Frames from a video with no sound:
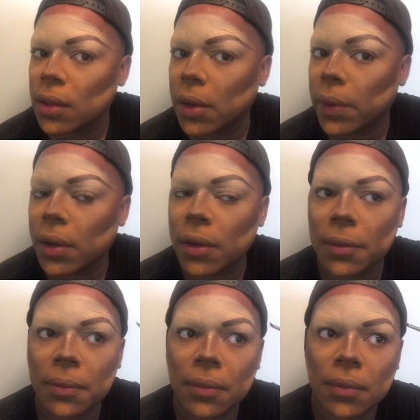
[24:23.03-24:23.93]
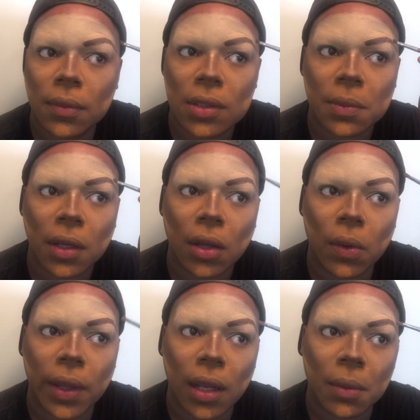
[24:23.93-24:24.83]
There we are. Because I'm going to
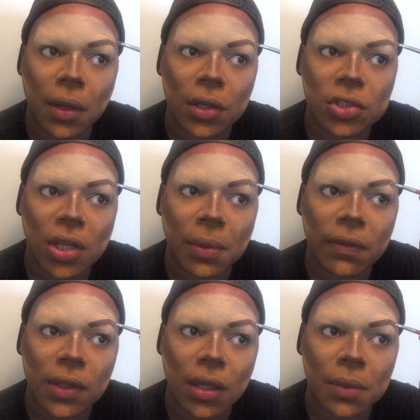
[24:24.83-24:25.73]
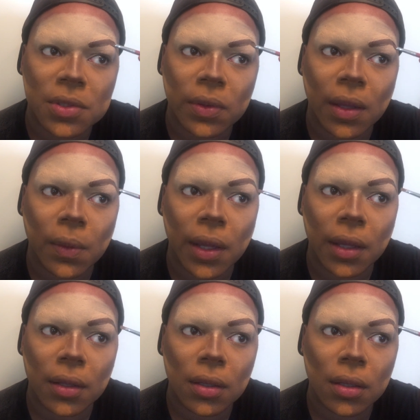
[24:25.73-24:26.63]
go in and I'm going to shape everything up so that way